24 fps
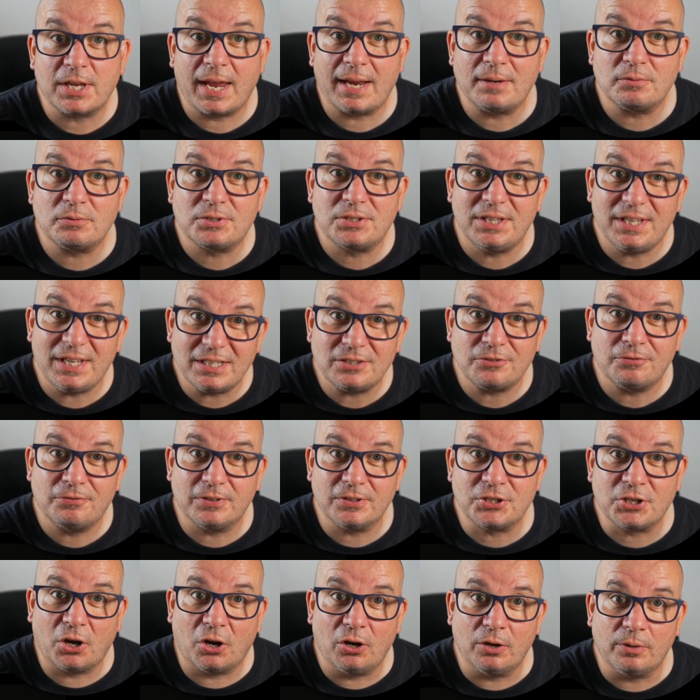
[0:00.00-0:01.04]
how's this for
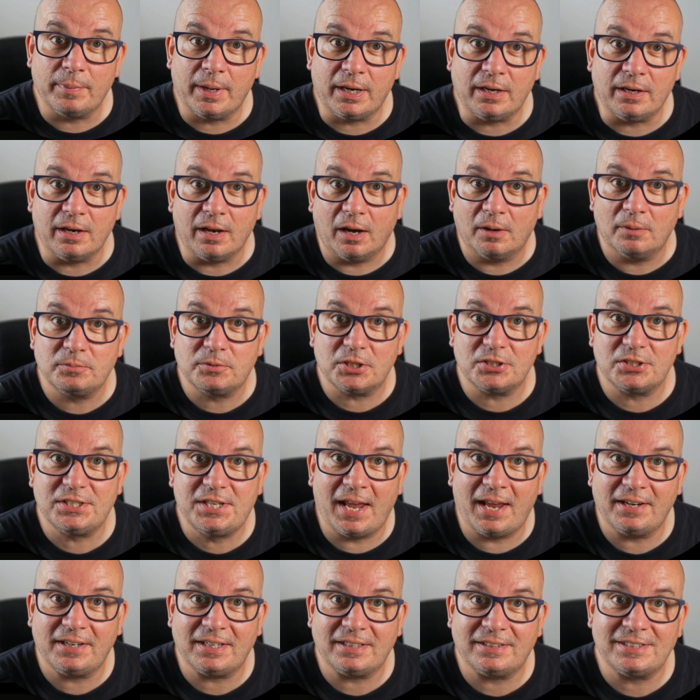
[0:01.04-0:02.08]
timing? I'm just
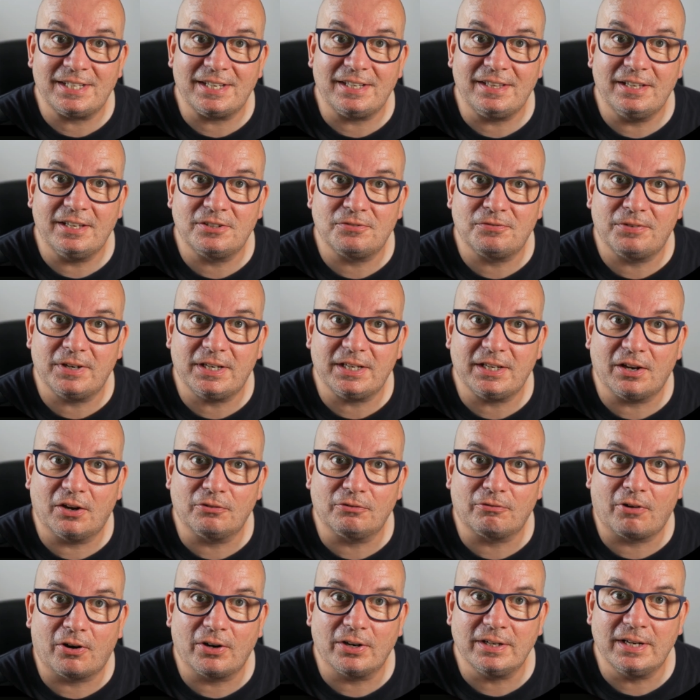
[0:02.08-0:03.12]
editing this video
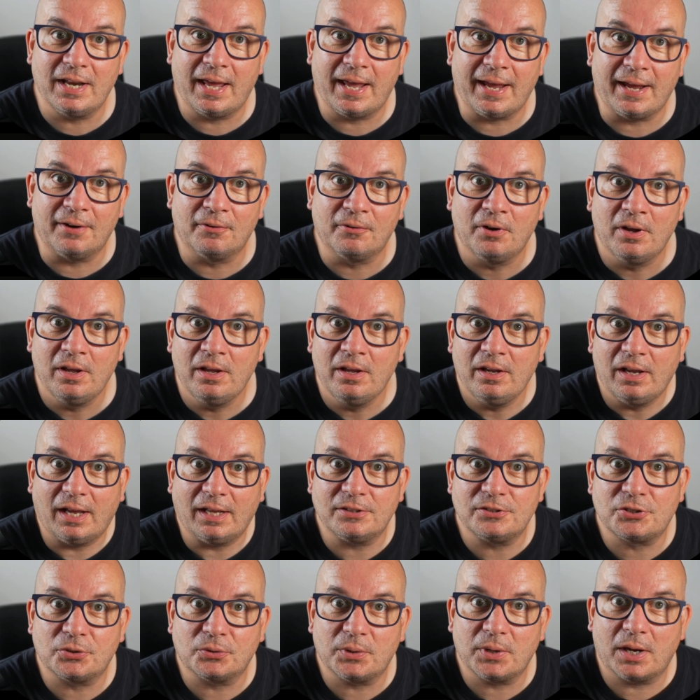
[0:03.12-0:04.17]
right now,
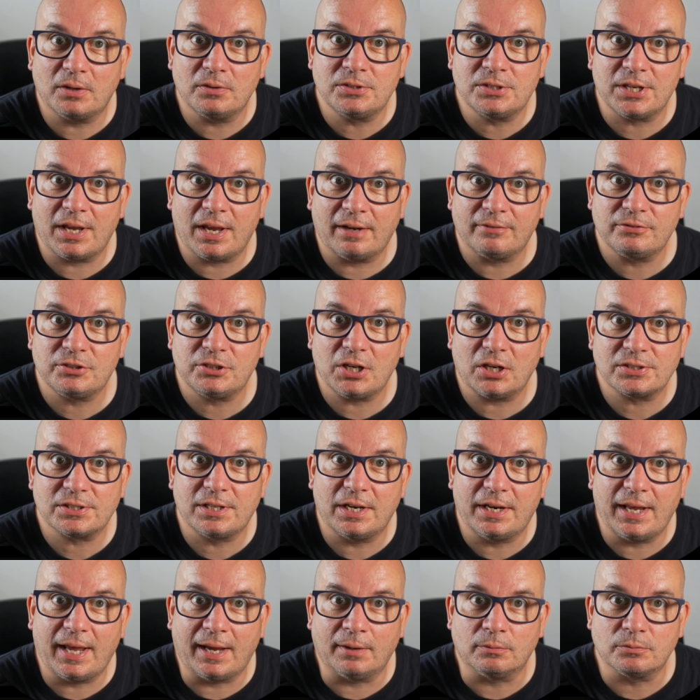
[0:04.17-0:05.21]
and Toyota have just
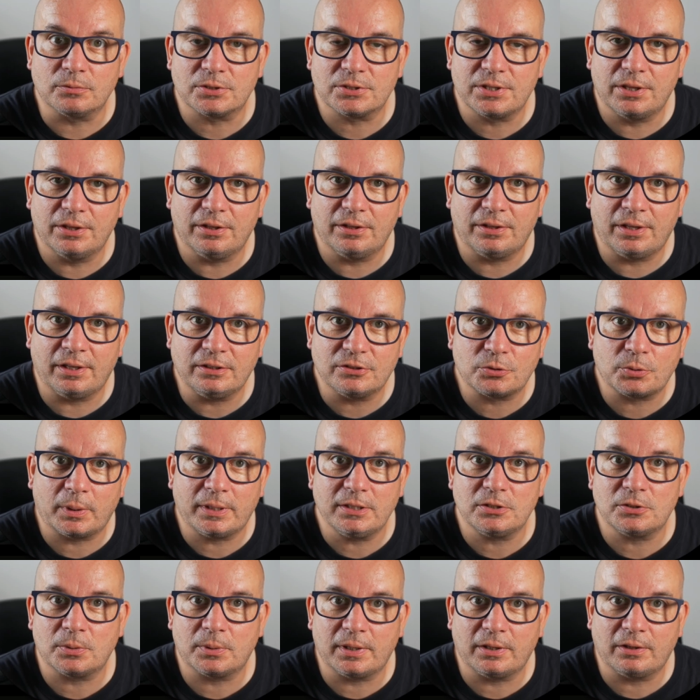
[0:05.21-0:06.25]
announced that the
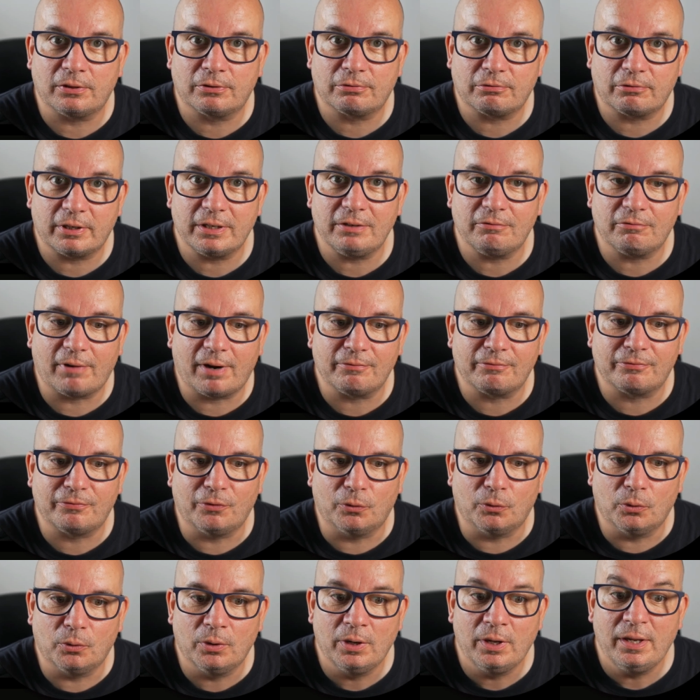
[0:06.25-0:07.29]
2023
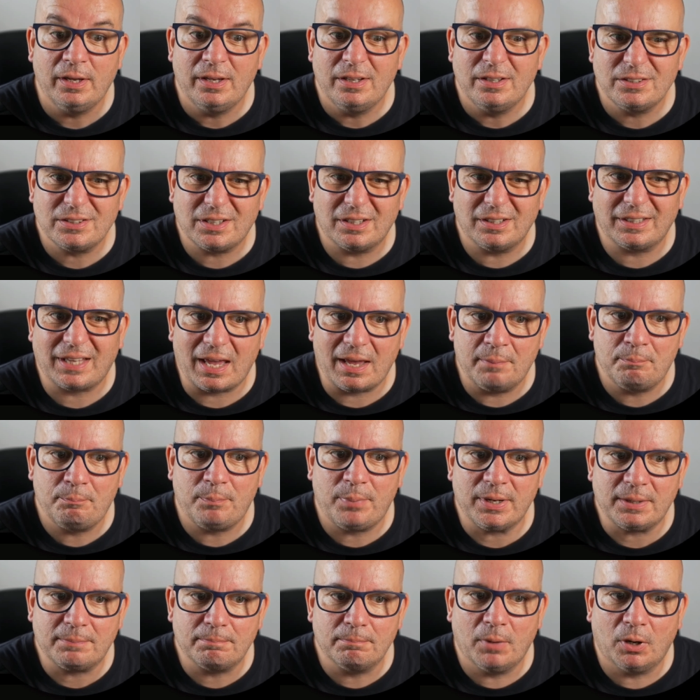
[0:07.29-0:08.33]
RAV4 is going to get a
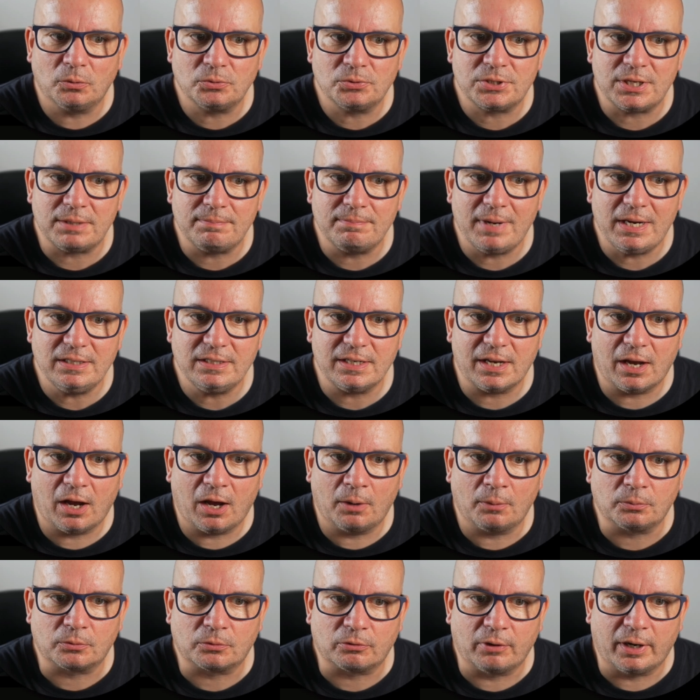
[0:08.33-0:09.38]
big multimedia
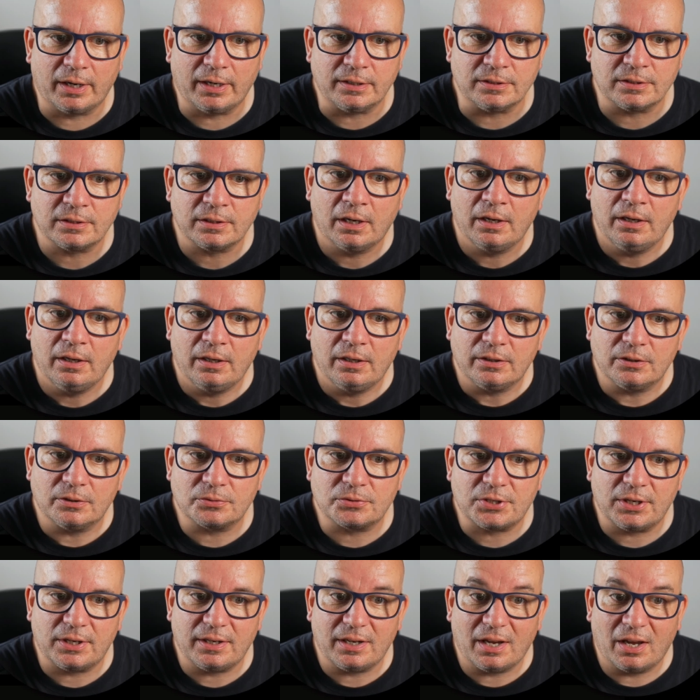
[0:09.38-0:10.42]
upgrade. You'll
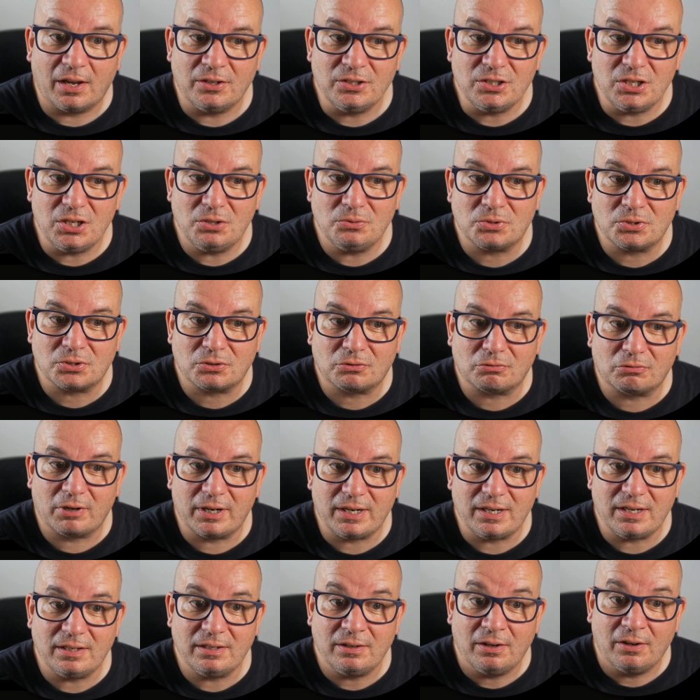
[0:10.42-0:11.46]
see a new
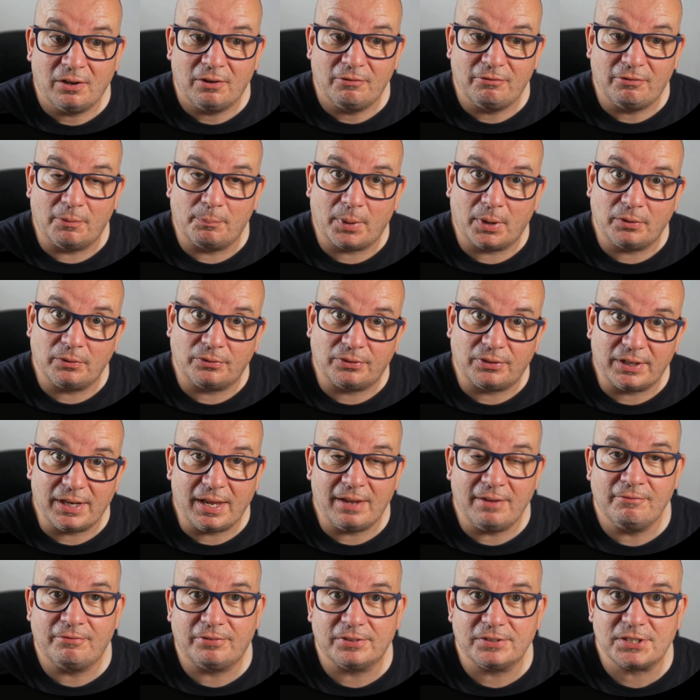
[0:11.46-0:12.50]
screen for both the
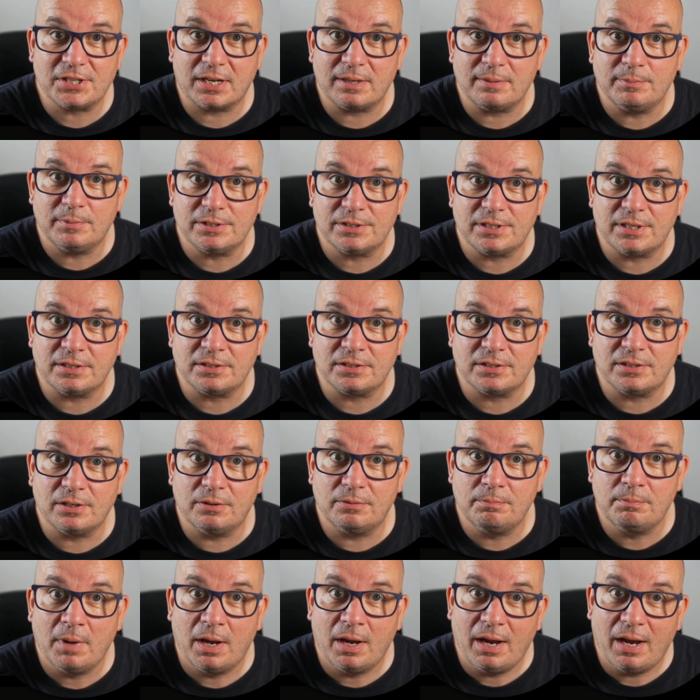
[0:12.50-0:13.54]
infotainment
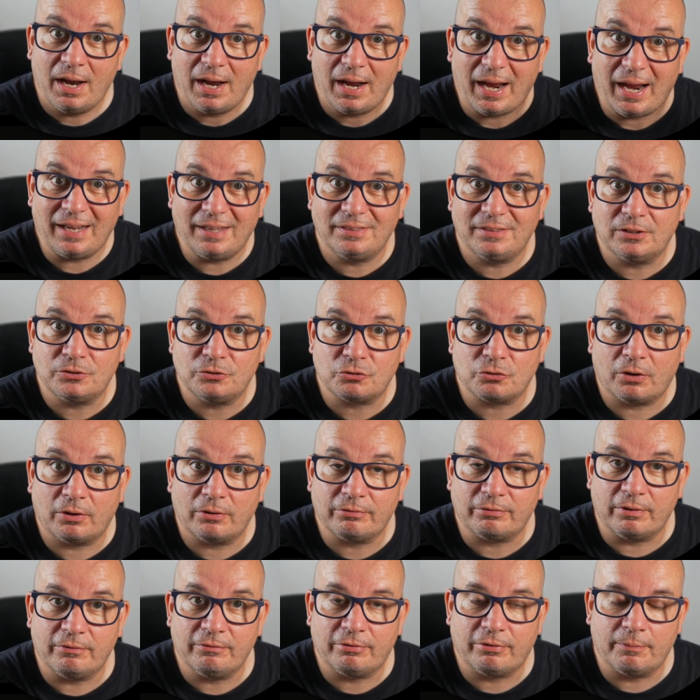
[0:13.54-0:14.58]
system and the
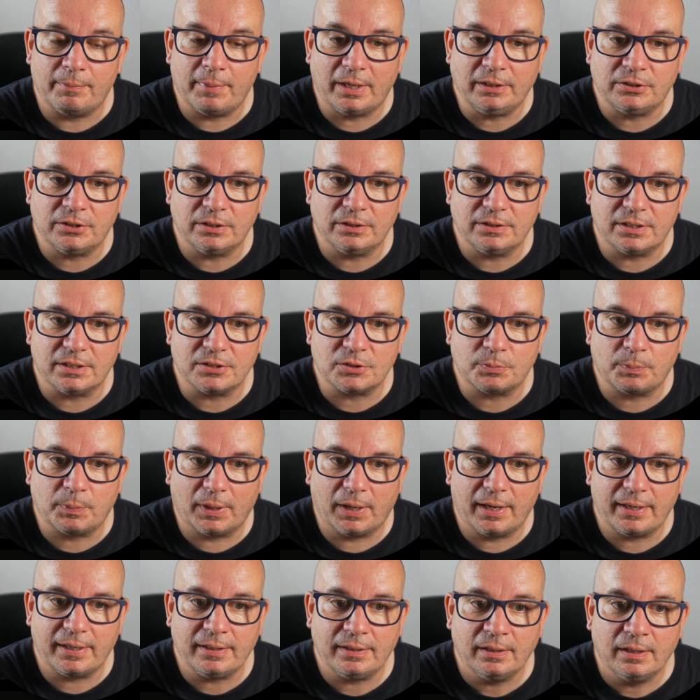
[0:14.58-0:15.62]
driver information
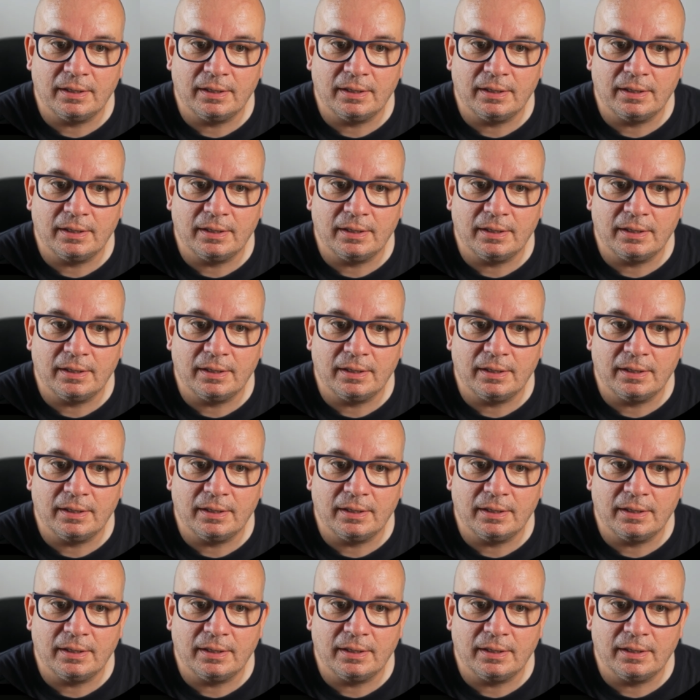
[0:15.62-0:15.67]
display,